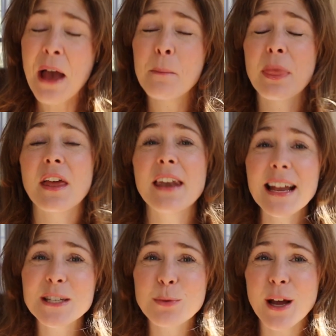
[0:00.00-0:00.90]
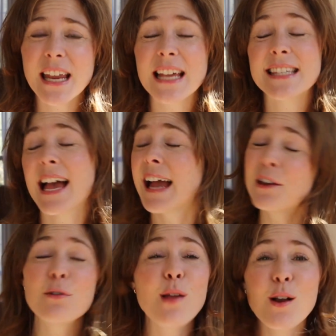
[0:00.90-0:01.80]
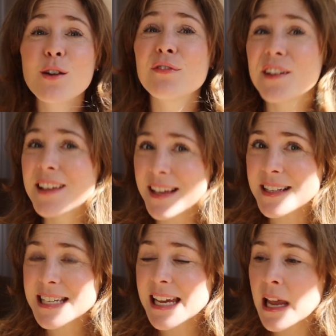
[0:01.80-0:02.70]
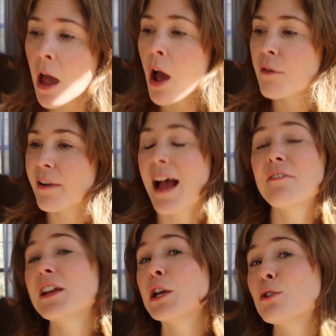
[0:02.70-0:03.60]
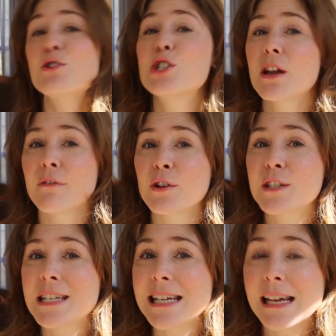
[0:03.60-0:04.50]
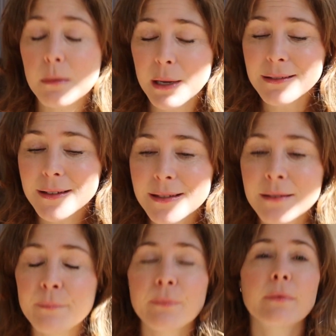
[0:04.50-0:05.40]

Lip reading: But the next one is, I no longer feel guilty for having a huge diversity in meals.